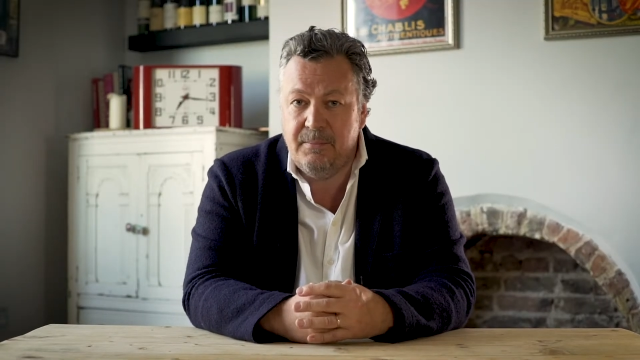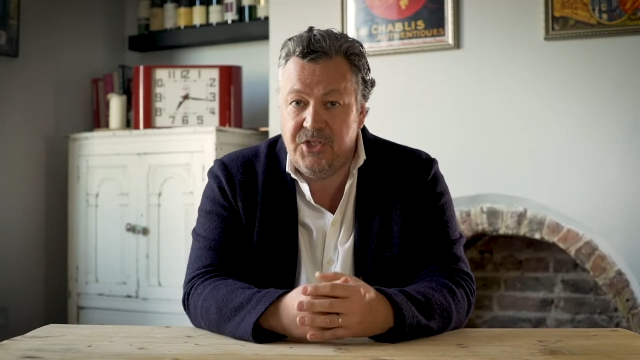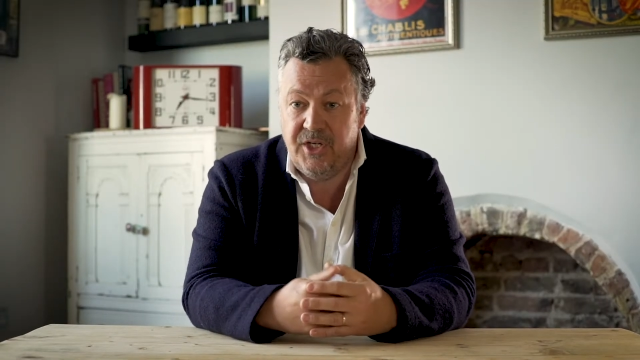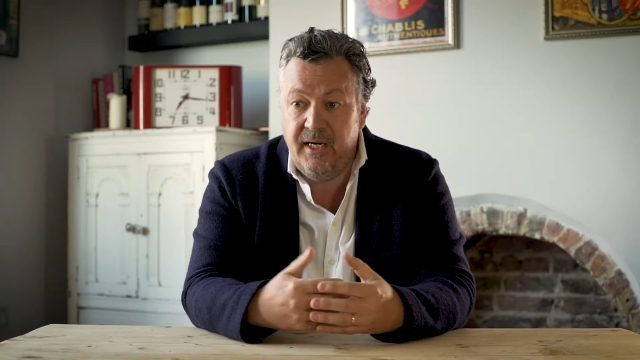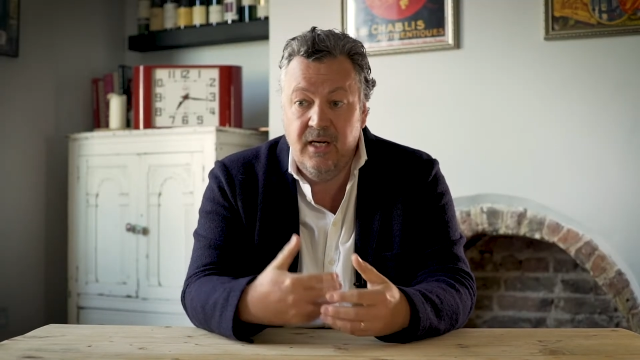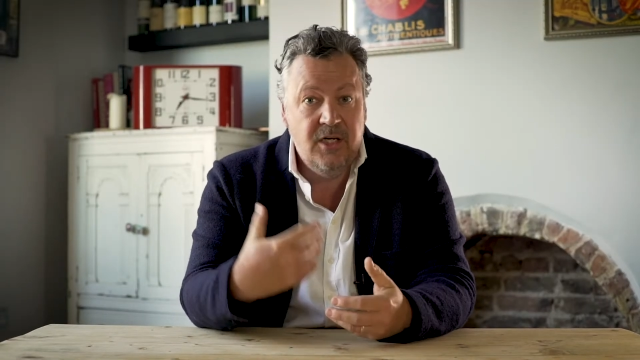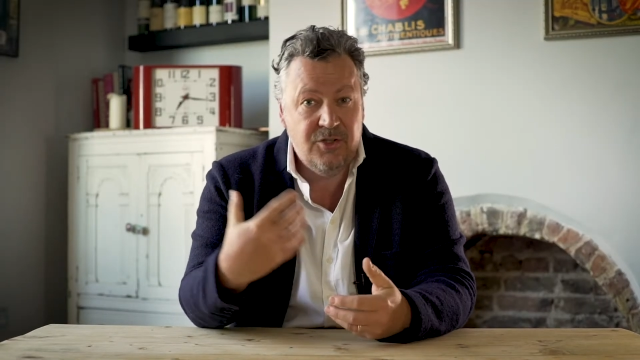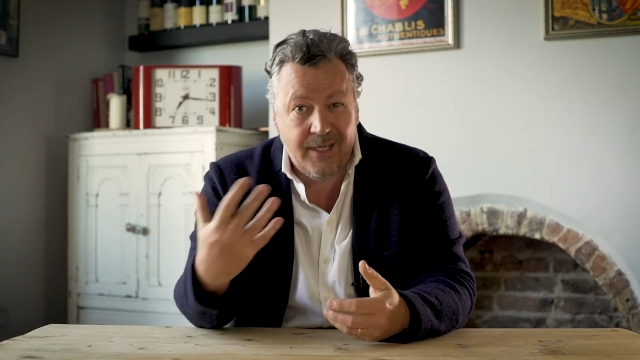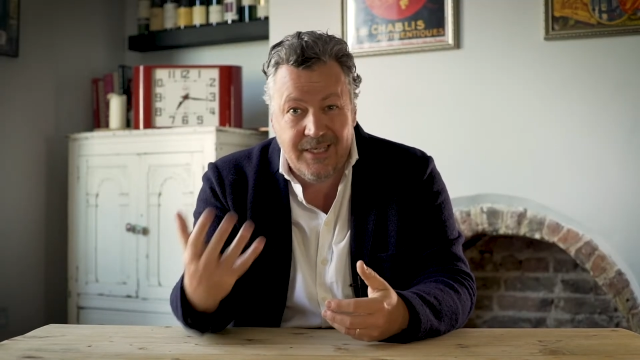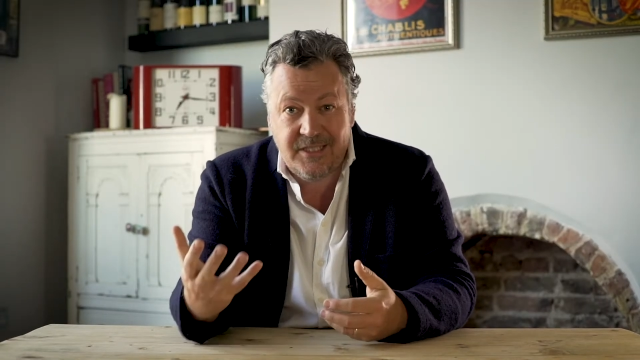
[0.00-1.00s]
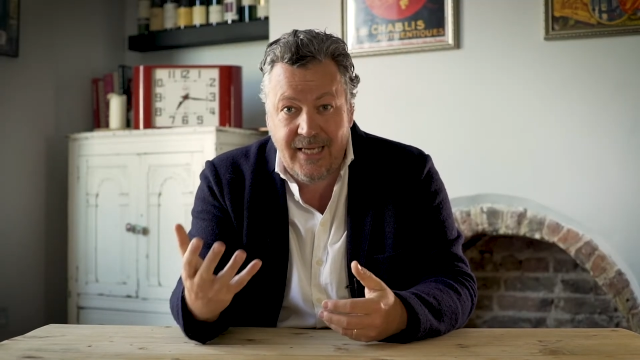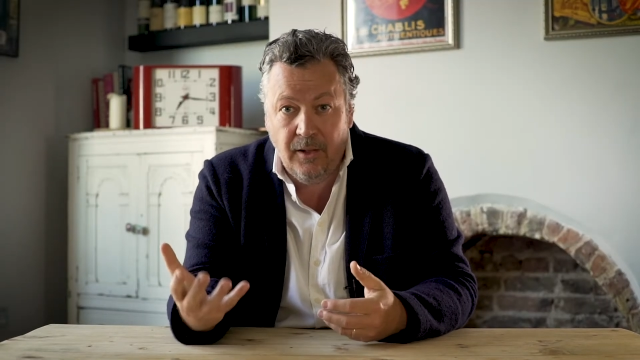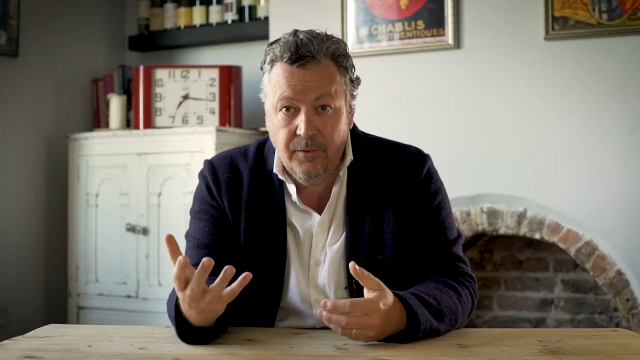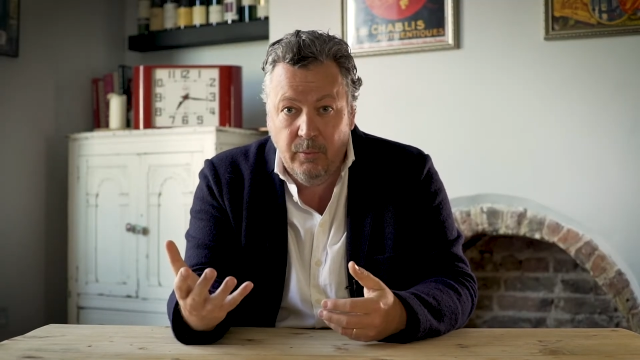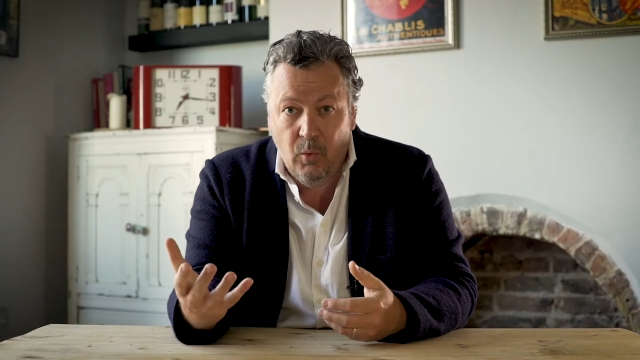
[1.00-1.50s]
machine, trying to
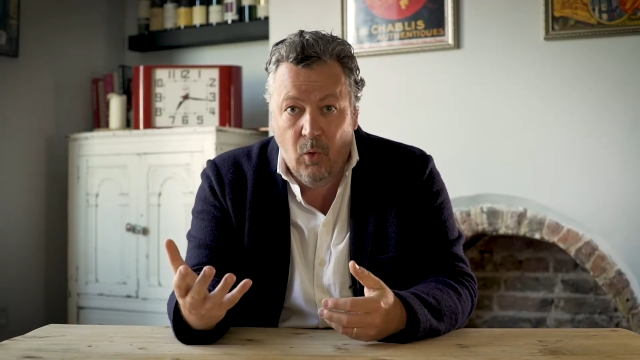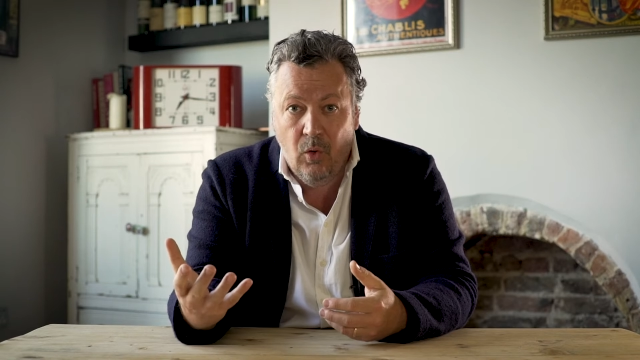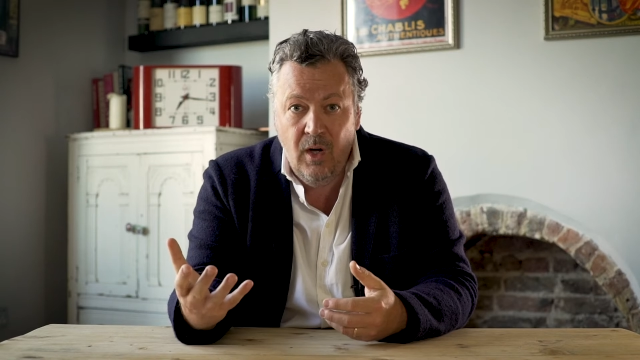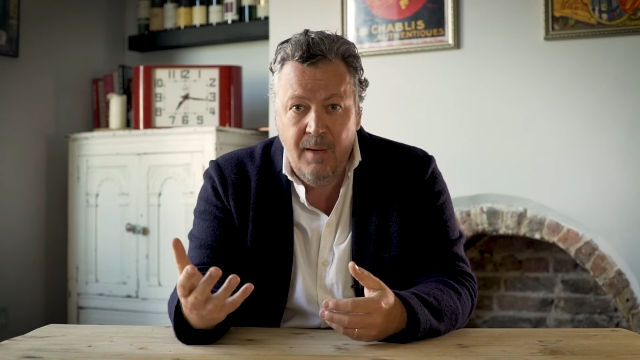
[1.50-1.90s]
sell the war,